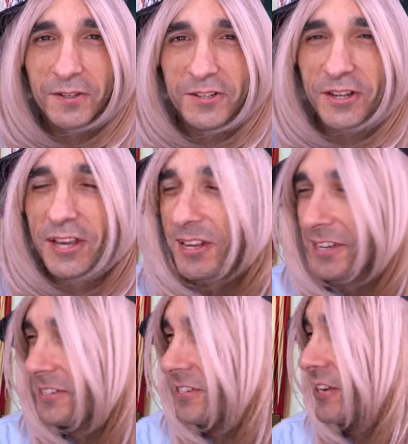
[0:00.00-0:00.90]

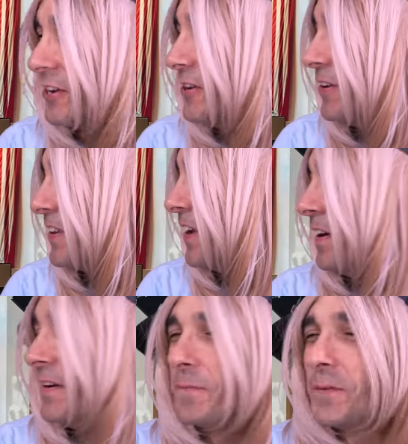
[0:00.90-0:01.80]
Dude,
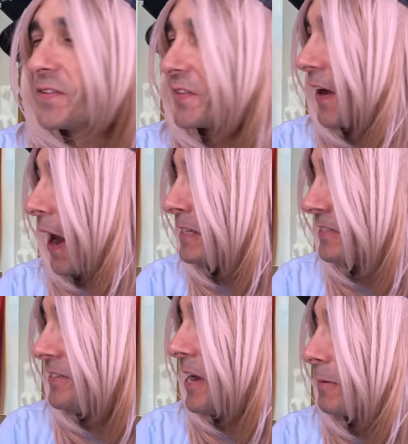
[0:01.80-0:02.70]
this
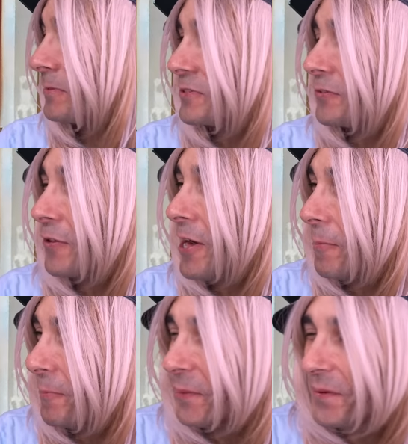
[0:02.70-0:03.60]
guy's name is
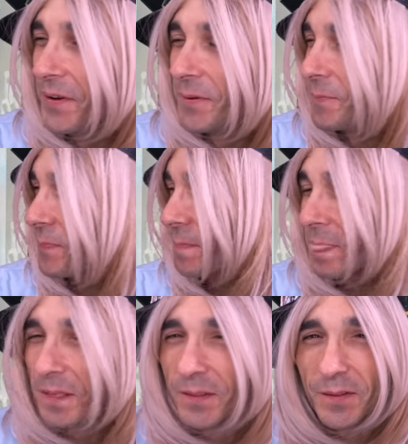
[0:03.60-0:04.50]
Limp.
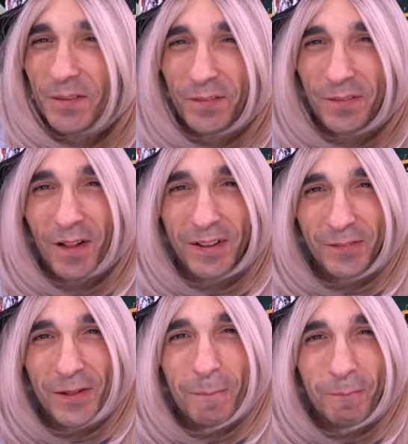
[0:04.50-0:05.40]

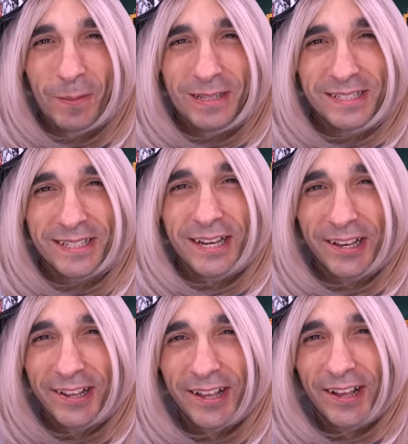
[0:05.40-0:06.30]
Like Limp
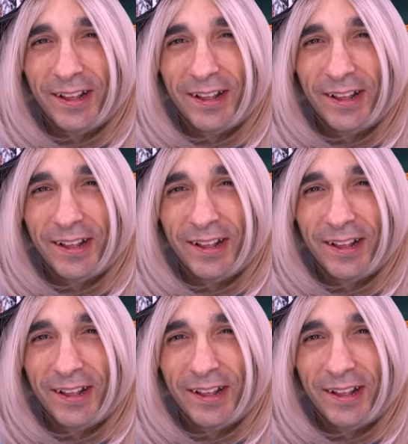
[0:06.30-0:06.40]
Bizkit.